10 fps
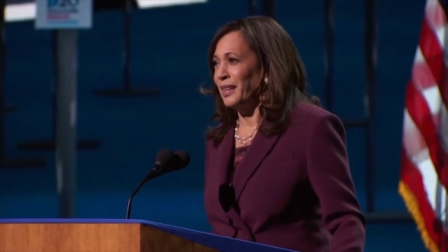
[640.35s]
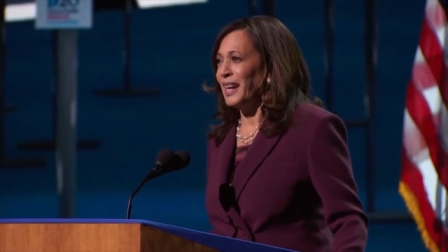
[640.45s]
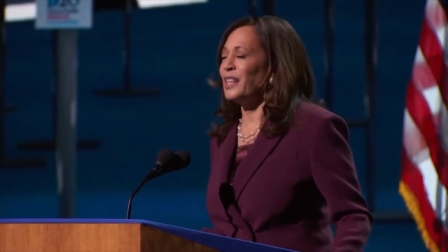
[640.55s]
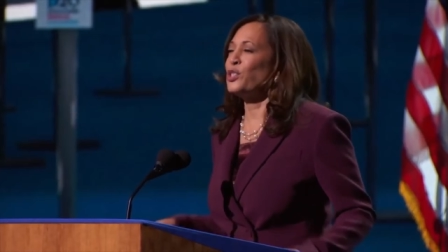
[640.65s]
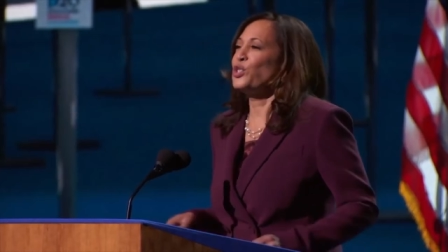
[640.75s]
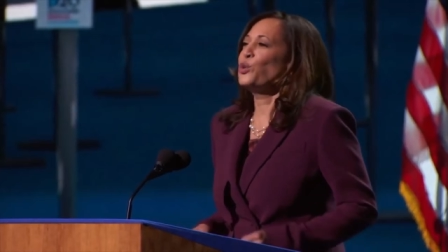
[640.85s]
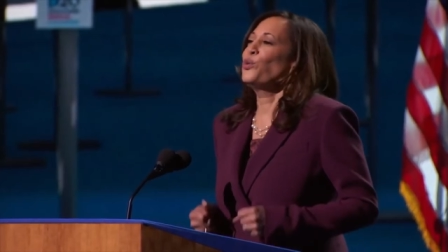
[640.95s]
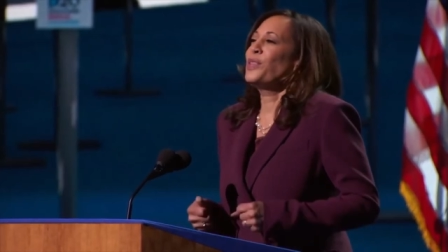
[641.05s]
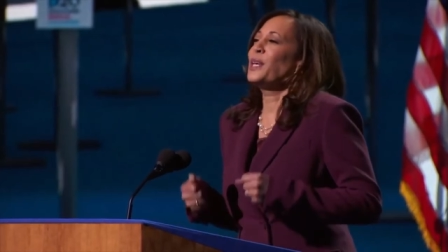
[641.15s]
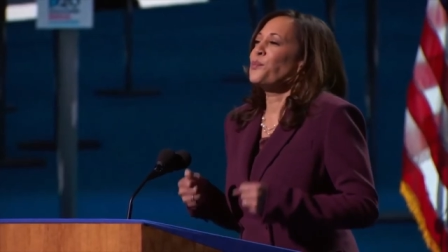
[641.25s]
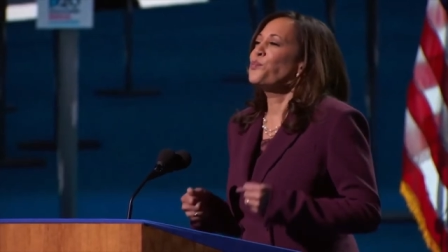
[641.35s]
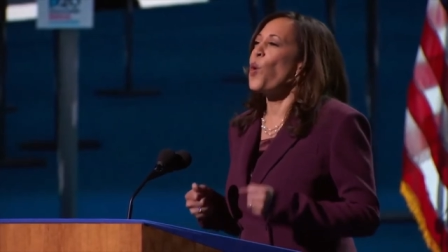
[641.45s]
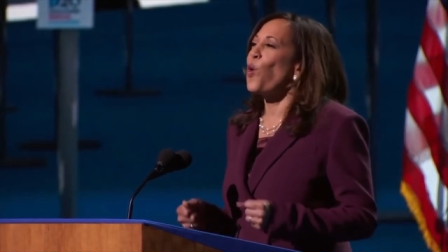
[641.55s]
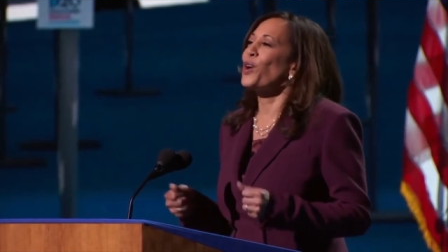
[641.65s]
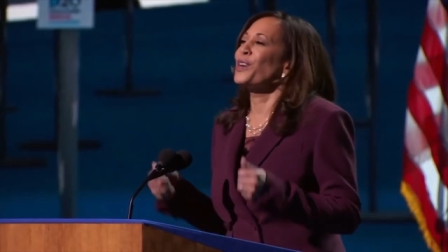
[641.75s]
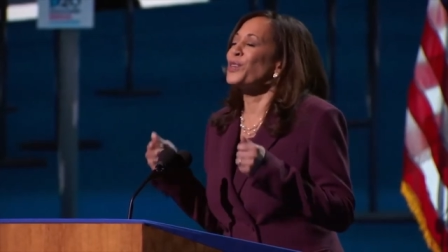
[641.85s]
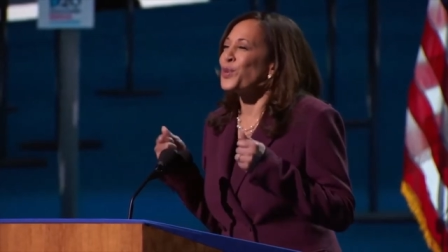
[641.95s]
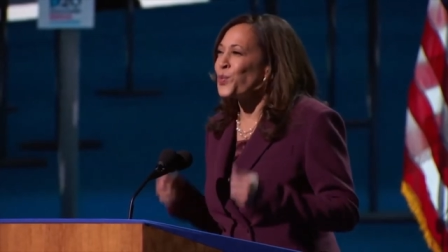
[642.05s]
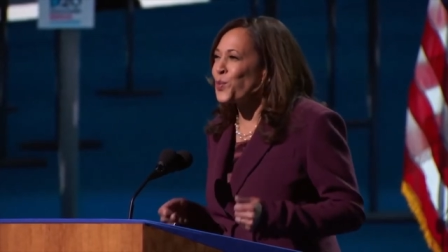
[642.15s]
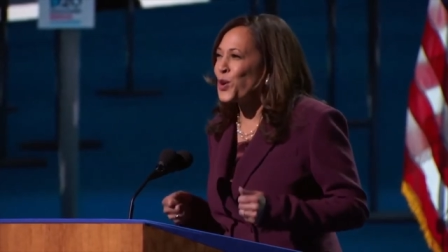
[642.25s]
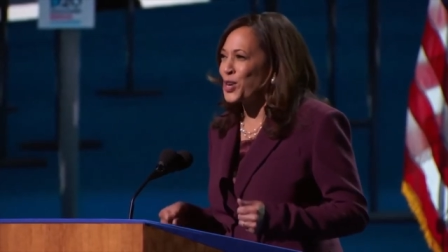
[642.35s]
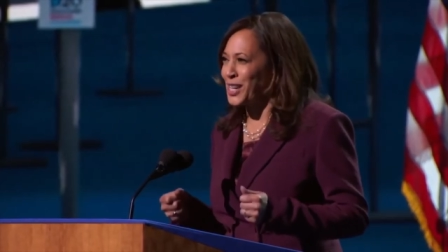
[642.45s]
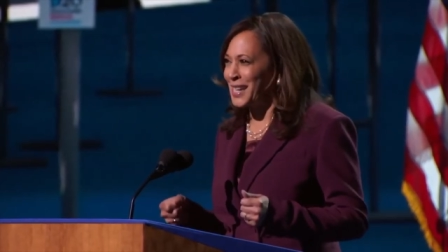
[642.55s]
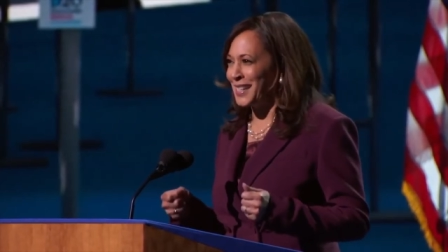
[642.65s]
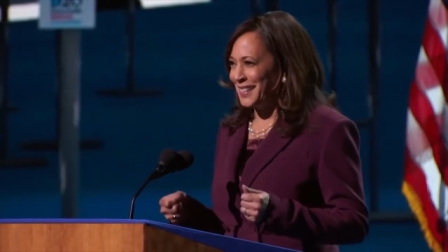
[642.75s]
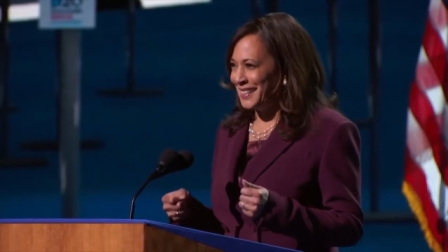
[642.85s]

and do the important work